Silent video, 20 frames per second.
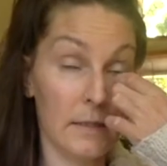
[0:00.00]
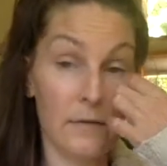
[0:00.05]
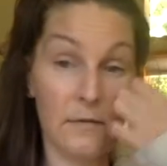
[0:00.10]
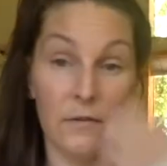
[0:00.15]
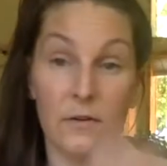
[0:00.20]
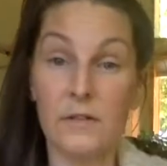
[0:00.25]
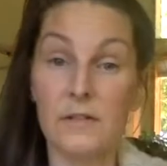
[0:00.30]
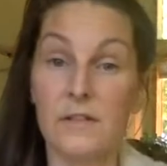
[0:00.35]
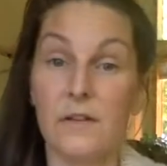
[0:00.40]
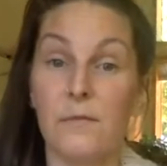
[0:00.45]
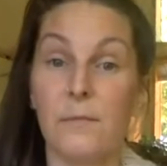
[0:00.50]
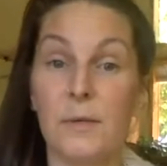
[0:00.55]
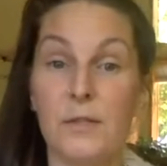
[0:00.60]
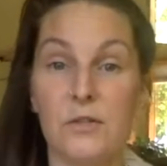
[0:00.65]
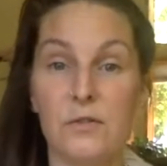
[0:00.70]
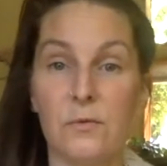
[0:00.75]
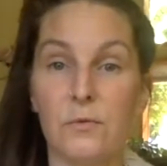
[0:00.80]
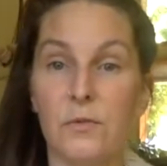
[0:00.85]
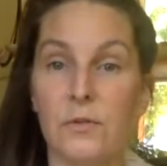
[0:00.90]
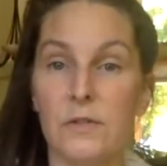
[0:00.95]
it falls off my
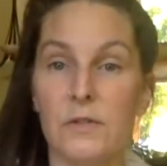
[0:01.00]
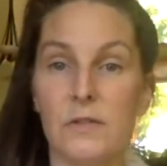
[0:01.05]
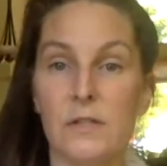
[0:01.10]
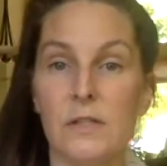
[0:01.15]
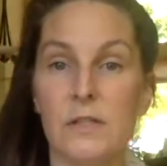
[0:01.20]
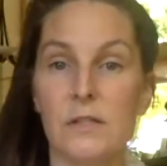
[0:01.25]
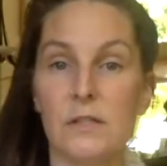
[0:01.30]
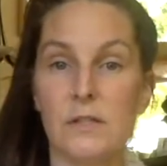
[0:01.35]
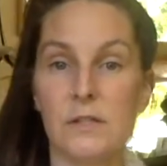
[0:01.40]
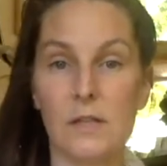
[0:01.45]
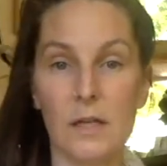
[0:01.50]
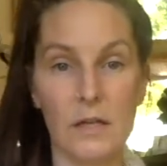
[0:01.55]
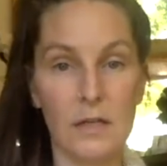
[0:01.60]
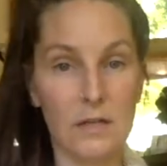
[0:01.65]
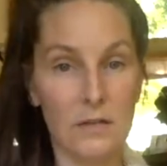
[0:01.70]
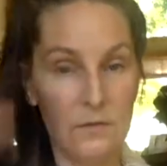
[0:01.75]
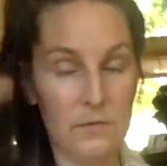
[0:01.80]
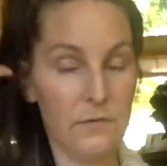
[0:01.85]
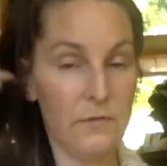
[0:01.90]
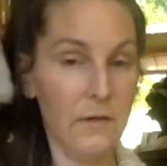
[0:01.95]
shoulders. It's just not a
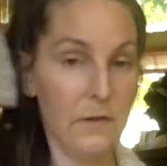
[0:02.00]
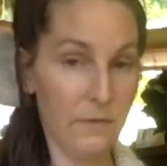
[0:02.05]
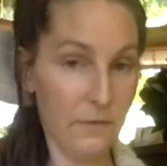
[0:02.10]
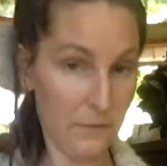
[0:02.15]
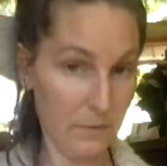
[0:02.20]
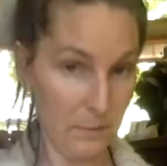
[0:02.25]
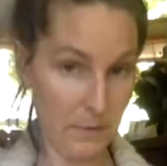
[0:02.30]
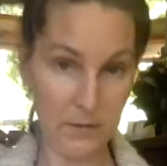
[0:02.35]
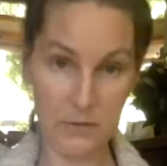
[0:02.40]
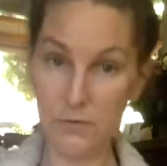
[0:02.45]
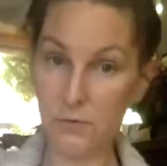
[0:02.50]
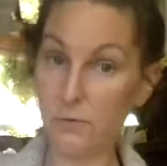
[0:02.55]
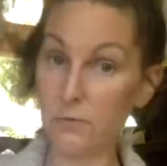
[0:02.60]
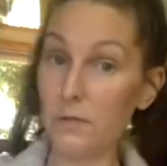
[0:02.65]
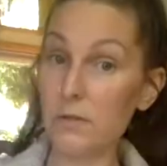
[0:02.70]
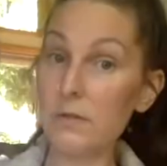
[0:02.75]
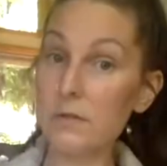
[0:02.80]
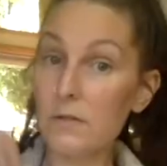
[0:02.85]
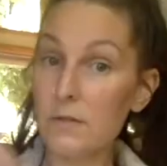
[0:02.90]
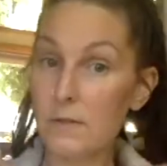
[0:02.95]
good fit for my
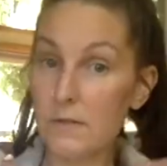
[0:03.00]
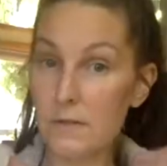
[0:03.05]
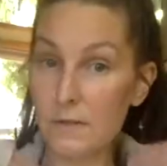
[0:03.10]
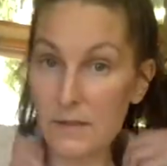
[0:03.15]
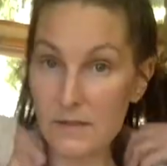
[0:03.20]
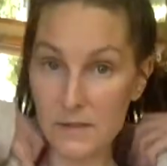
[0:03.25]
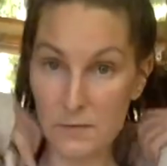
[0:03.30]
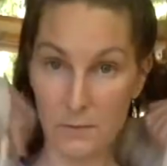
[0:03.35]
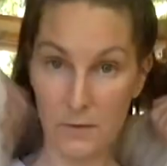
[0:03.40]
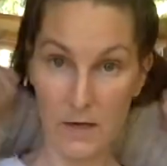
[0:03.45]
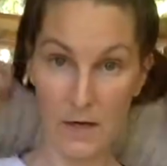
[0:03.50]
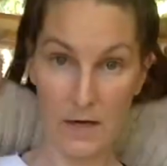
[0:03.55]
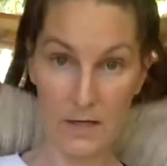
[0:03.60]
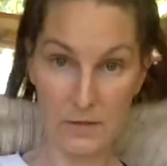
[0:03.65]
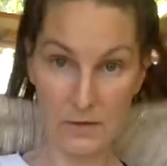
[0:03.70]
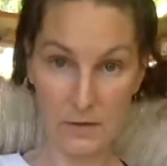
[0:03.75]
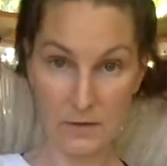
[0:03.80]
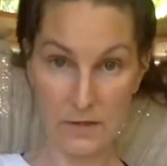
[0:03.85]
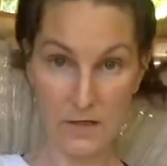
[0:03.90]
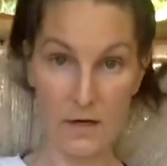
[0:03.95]
shoulders. That's why I
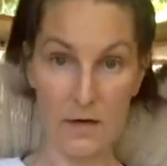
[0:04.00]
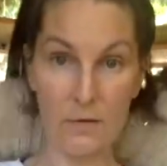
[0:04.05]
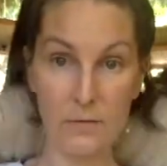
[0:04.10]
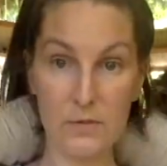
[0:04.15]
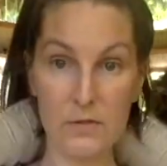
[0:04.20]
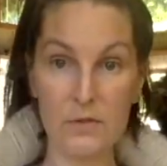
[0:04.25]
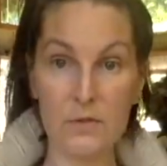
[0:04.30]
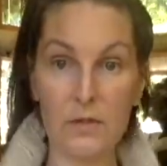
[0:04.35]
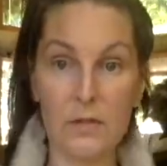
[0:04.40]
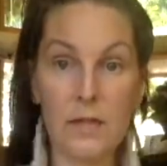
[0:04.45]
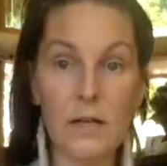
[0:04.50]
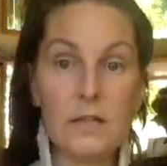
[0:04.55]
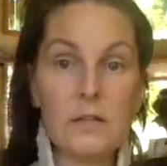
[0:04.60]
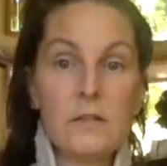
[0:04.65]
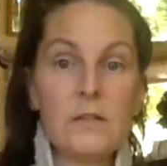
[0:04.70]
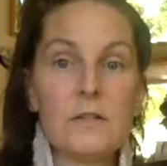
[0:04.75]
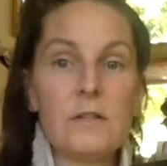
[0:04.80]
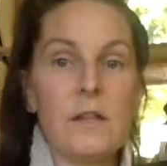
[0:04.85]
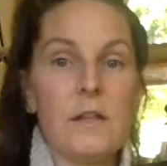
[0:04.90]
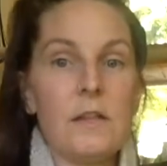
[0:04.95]
took out, originally I had
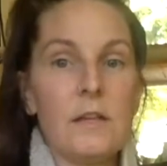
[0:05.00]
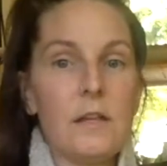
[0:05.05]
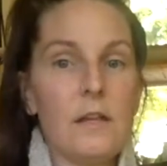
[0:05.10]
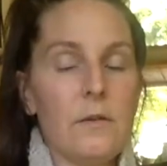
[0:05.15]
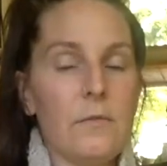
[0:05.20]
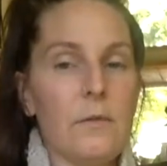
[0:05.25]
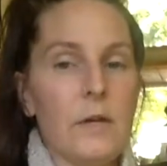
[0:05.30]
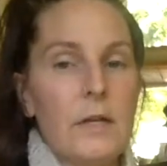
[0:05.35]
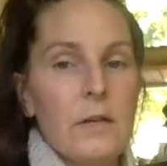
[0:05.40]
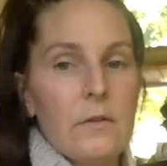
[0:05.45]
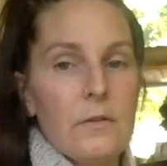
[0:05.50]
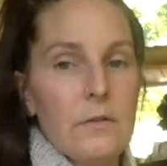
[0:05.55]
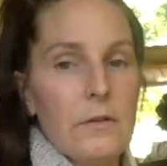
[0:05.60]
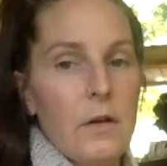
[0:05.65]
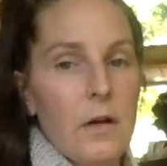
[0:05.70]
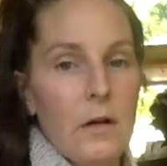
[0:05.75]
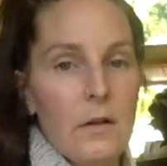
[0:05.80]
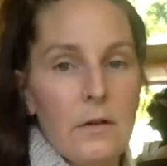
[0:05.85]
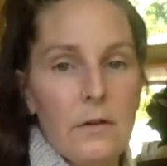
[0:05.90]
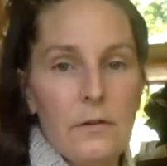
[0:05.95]
just, I think, a regular
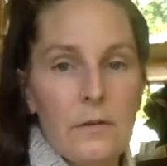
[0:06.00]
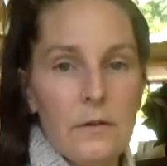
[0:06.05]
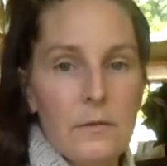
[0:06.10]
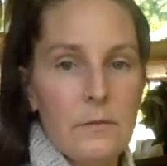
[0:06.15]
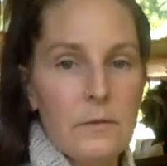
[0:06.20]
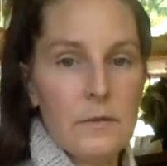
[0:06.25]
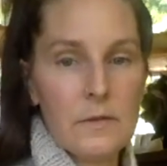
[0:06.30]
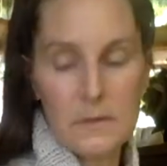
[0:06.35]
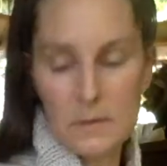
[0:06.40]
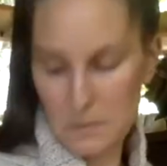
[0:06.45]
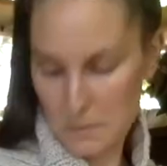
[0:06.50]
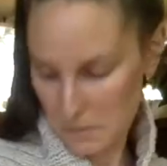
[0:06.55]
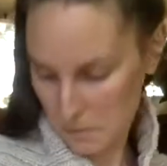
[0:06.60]
collar that was